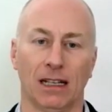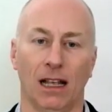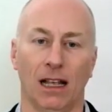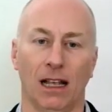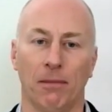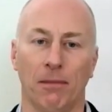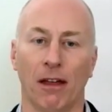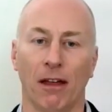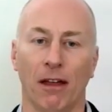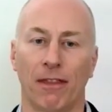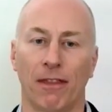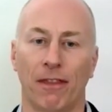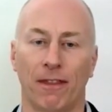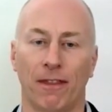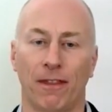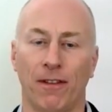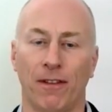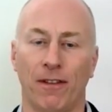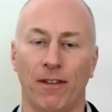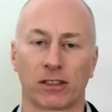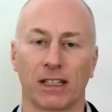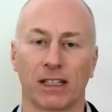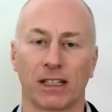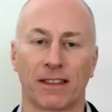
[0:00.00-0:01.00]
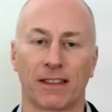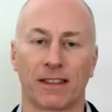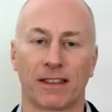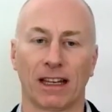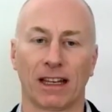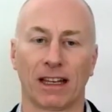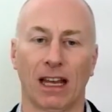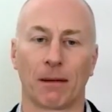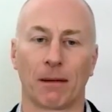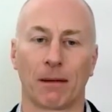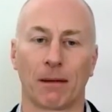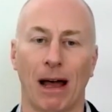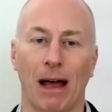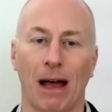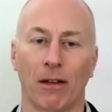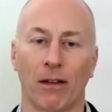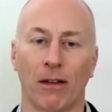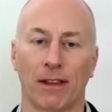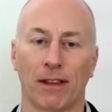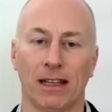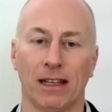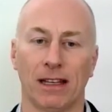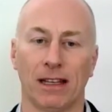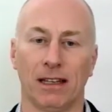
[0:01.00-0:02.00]
But firstly, thinking about
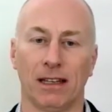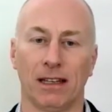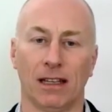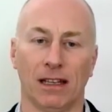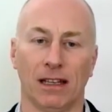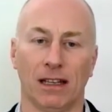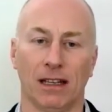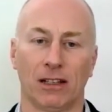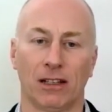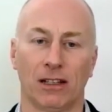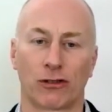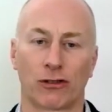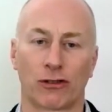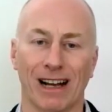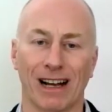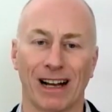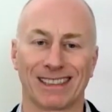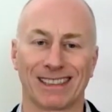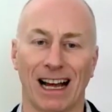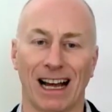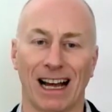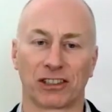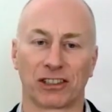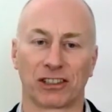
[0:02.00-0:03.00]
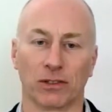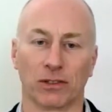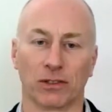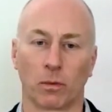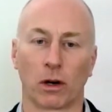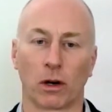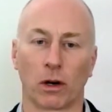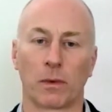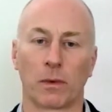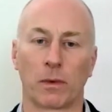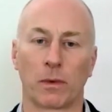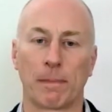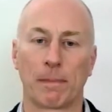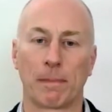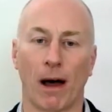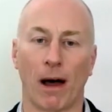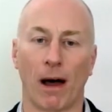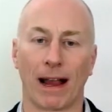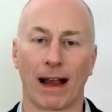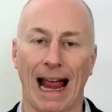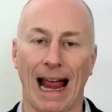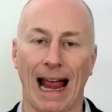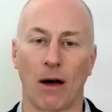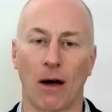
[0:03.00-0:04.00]
the transaction. What are we
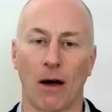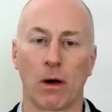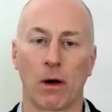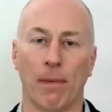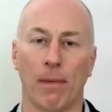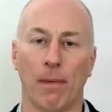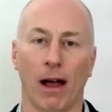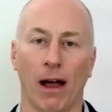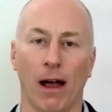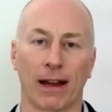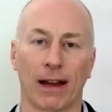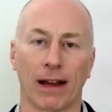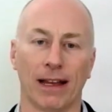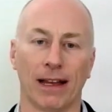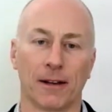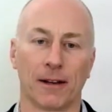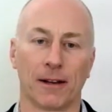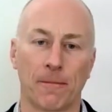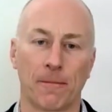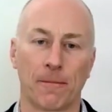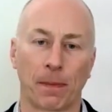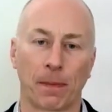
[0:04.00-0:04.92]
buying? How are we buying it?